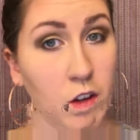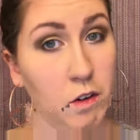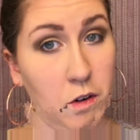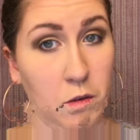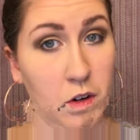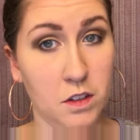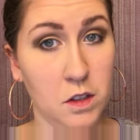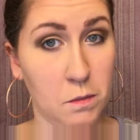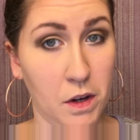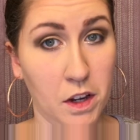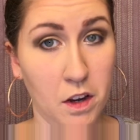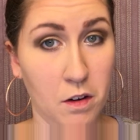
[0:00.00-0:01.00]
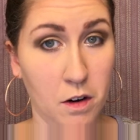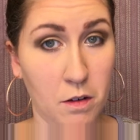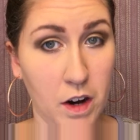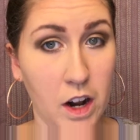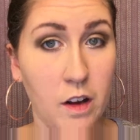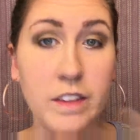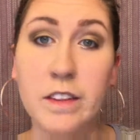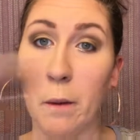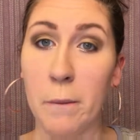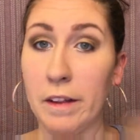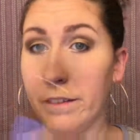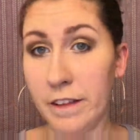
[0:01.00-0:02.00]
You don't want to see my counter right now, it's a
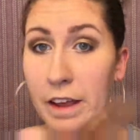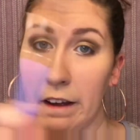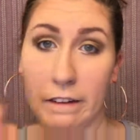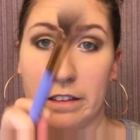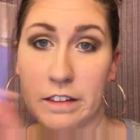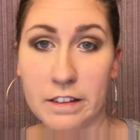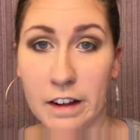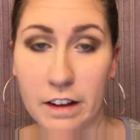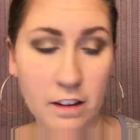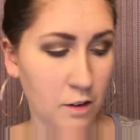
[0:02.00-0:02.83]
disaster.